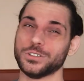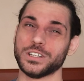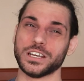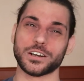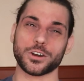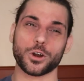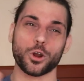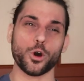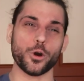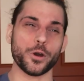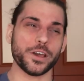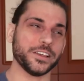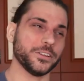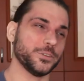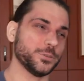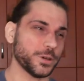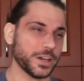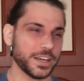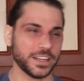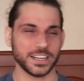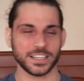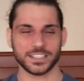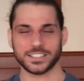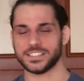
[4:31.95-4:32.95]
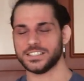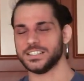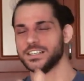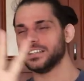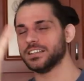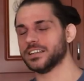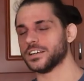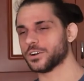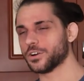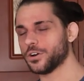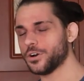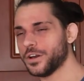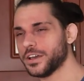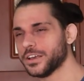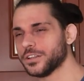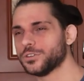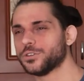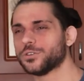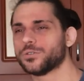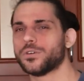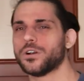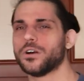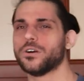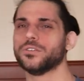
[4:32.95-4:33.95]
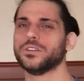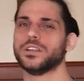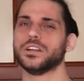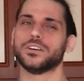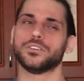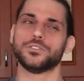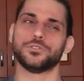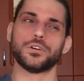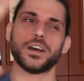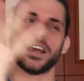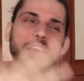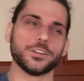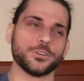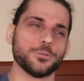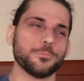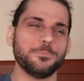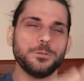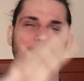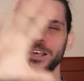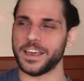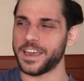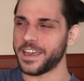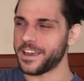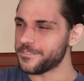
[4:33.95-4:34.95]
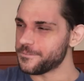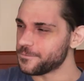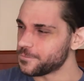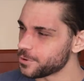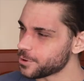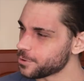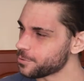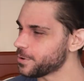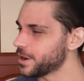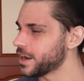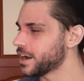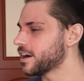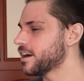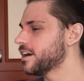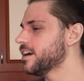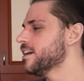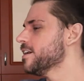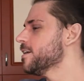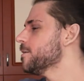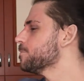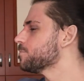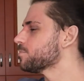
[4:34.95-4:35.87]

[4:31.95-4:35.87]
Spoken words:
They're going to NXT, they're going to Raw, they're trying to be everywhere,